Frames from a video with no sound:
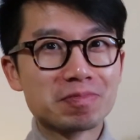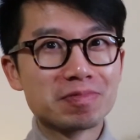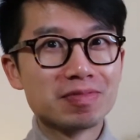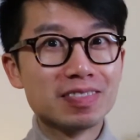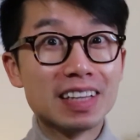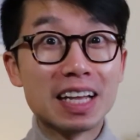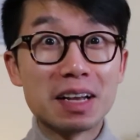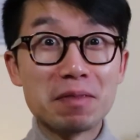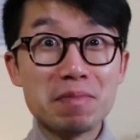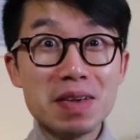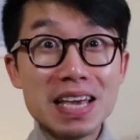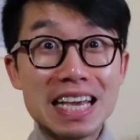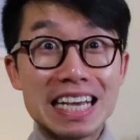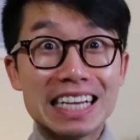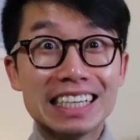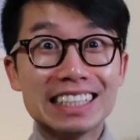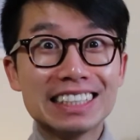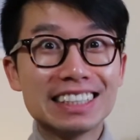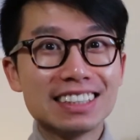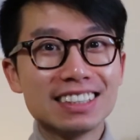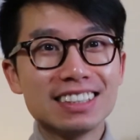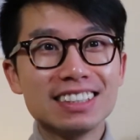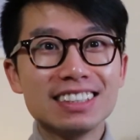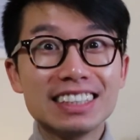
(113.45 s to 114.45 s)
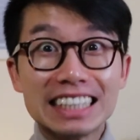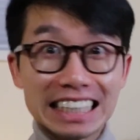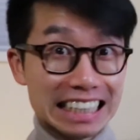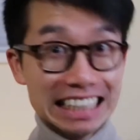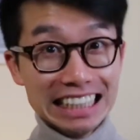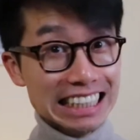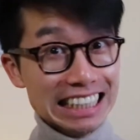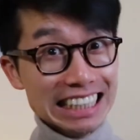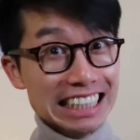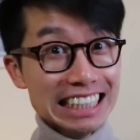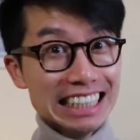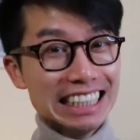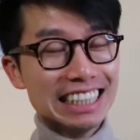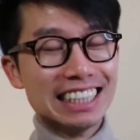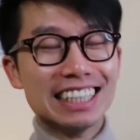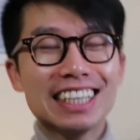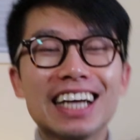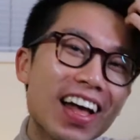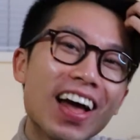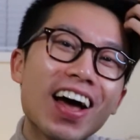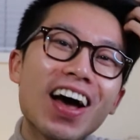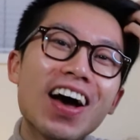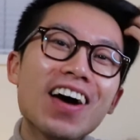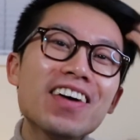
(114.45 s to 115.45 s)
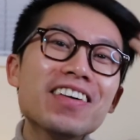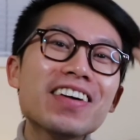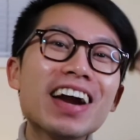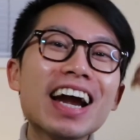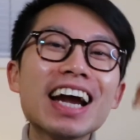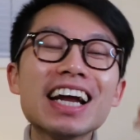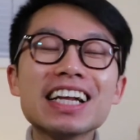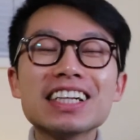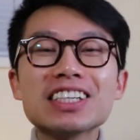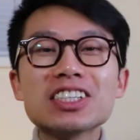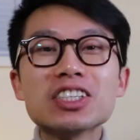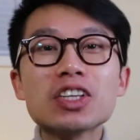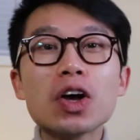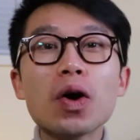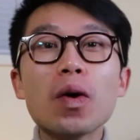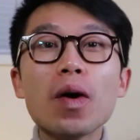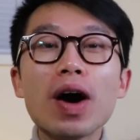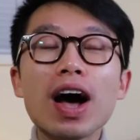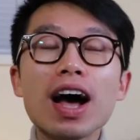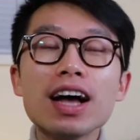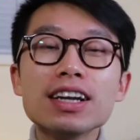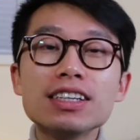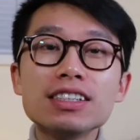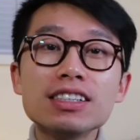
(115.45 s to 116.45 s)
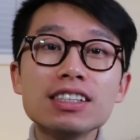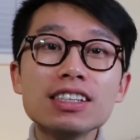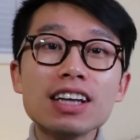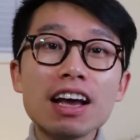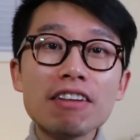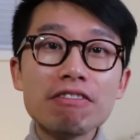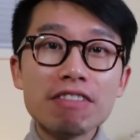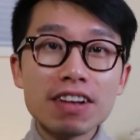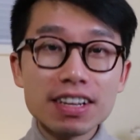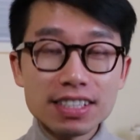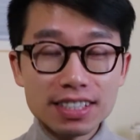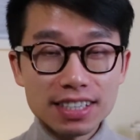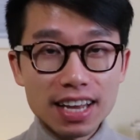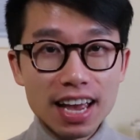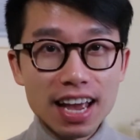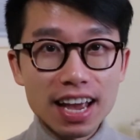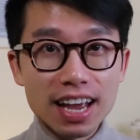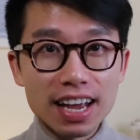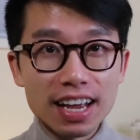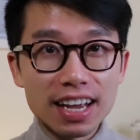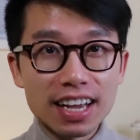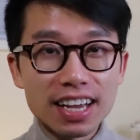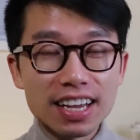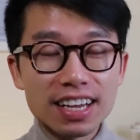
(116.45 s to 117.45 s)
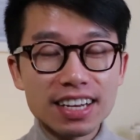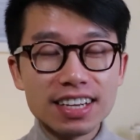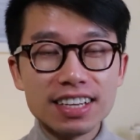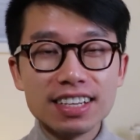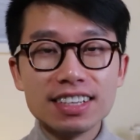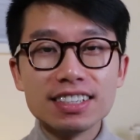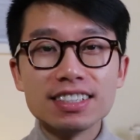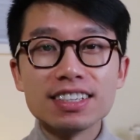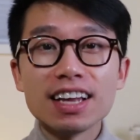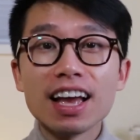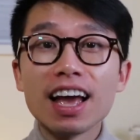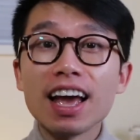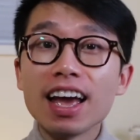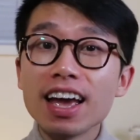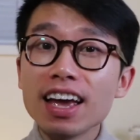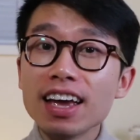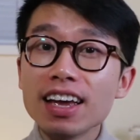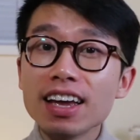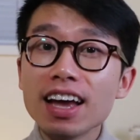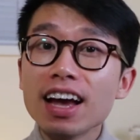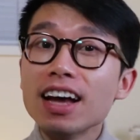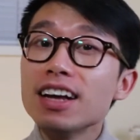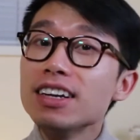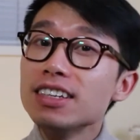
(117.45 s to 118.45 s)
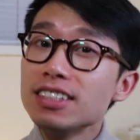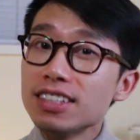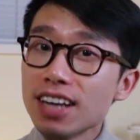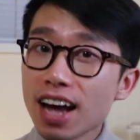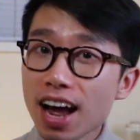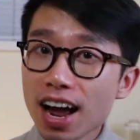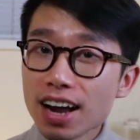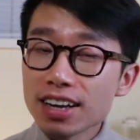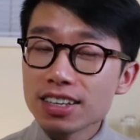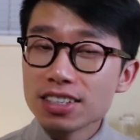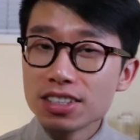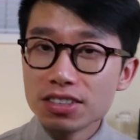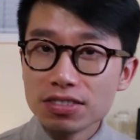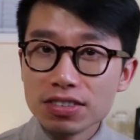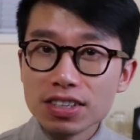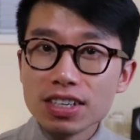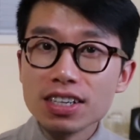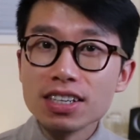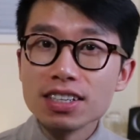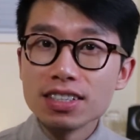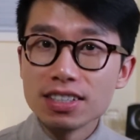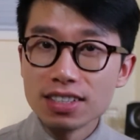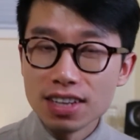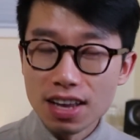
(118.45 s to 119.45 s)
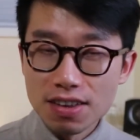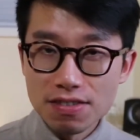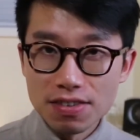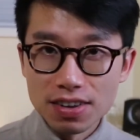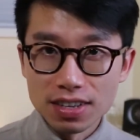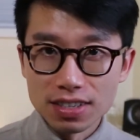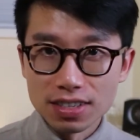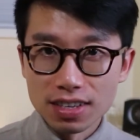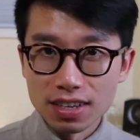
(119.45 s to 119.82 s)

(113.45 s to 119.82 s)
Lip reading: like me. Ooh. All right, so a TFSA is a tax-free savings